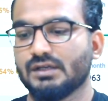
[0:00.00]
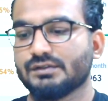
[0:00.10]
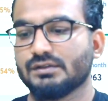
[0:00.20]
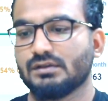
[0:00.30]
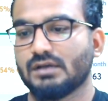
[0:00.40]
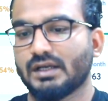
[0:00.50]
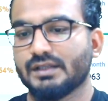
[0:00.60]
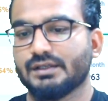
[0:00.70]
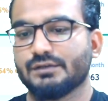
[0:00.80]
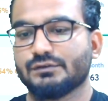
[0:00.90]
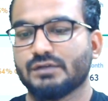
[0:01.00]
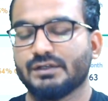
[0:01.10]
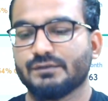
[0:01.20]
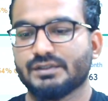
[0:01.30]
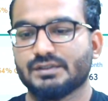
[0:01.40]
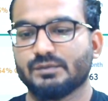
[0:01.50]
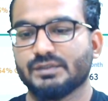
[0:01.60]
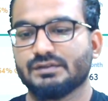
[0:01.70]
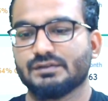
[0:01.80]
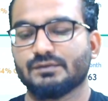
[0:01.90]
So either you join with 3
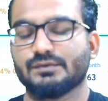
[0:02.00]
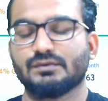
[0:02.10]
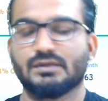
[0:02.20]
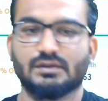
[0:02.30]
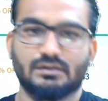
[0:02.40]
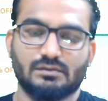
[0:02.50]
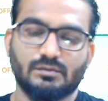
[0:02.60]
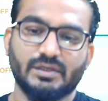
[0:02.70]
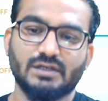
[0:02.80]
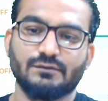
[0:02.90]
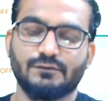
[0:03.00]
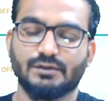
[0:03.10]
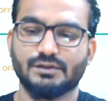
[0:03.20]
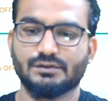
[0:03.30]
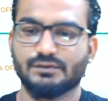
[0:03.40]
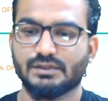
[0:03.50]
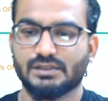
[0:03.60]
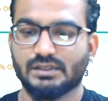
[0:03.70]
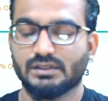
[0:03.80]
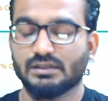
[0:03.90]
months if you are mainly focused for
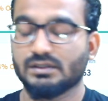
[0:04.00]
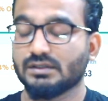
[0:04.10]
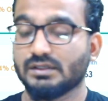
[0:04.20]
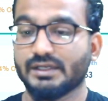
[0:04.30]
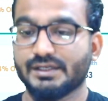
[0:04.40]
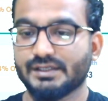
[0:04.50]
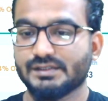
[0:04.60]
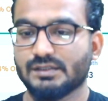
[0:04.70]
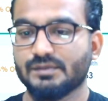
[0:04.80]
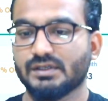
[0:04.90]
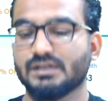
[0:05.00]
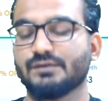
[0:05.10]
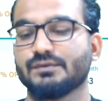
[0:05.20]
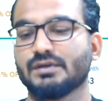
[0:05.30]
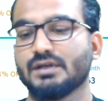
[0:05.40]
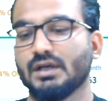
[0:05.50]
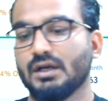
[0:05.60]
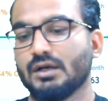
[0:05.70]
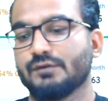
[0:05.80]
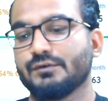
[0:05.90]
GATE exam, and if you are
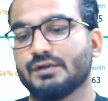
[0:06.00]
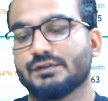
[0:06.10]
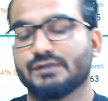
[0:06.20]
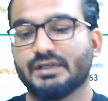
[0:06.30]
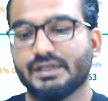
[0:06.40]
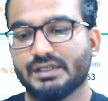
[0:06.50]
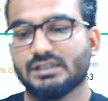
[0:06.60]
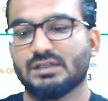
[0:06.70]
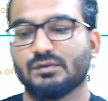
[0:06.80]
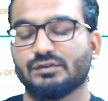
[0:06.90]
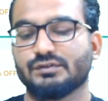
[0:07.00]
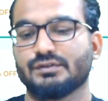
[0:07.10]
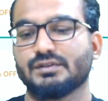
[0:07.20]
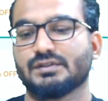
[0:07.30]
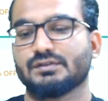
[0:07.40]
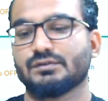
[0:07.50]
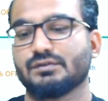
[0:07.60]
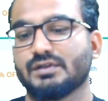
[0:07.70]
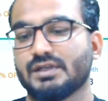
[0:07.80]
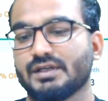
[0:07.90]
focused for NET exam also, you just
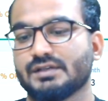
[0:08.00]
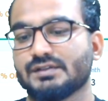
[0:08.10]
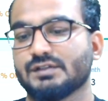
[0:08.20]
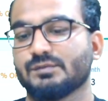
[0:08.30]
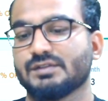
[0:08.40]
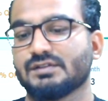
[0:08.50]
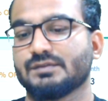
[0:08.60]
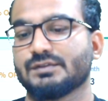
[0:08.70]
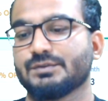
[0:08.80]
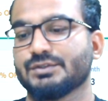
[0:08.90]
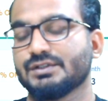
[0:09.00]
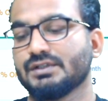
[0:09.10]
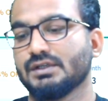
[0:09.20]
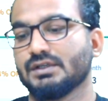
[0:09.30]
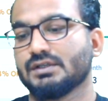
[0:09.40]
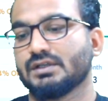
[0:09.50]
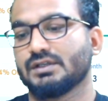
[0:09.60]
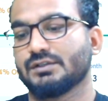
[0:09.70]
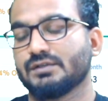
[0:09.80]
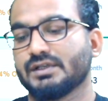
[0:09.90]
should take a 6 month subscription
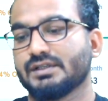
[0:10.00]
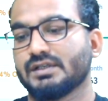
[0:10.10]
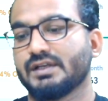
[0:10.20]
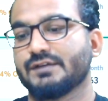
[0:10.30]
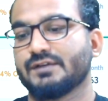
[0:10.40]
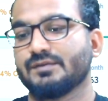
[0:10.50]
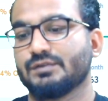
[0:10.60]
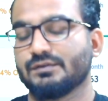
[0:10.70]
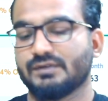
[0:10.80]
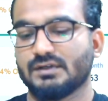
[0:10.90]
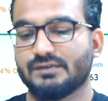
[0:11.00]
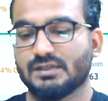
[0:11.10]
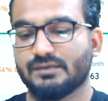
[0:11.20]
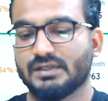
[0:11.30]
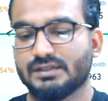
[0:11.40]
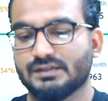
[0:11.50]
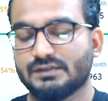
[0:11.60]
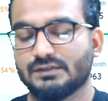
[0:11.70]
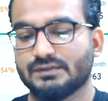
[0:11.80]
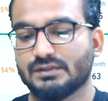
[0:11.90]
and you will get the 8505 after applying this
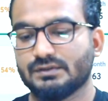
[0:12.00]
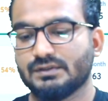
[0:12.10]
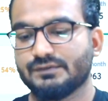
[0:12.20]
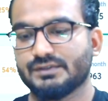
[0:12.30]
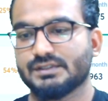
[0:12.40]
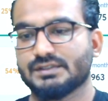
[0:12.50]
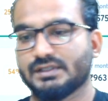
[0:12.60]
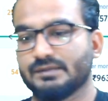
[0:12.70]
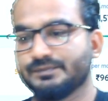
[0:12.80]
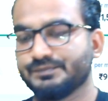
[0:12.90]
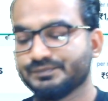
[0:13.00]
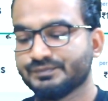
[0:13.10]
referral code PhysicsHub.